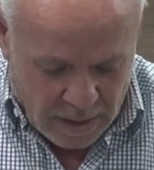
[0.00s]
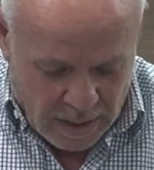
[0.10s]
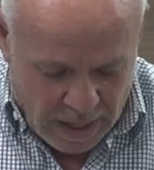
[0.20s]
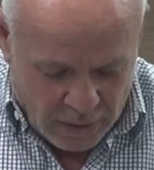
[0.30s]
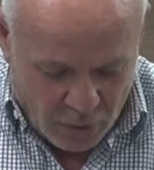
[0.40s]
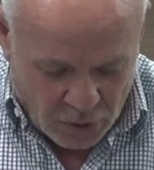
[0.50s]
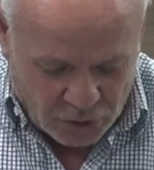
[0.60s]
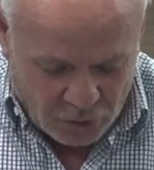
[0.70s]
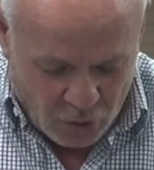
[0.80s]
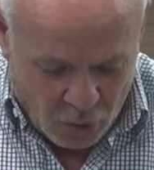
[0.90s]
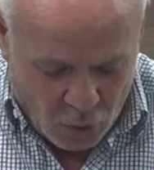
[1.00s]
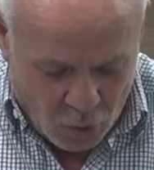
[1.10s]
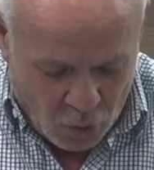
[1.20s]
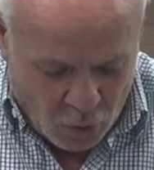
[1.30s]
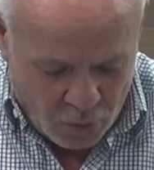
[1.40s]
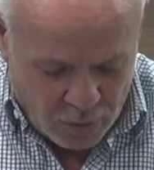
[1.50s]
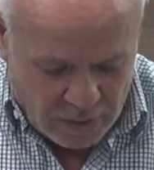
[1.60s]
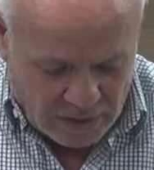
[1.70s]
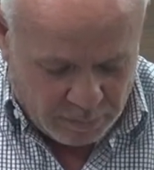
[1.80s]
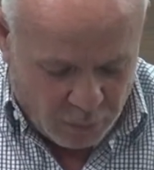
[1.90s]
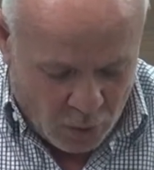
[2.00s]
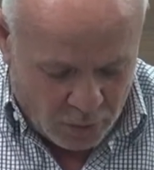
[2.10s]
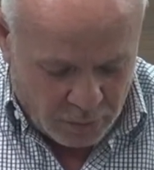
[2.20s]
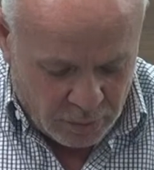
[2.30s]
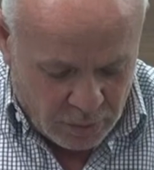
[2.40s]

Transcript: and also who is born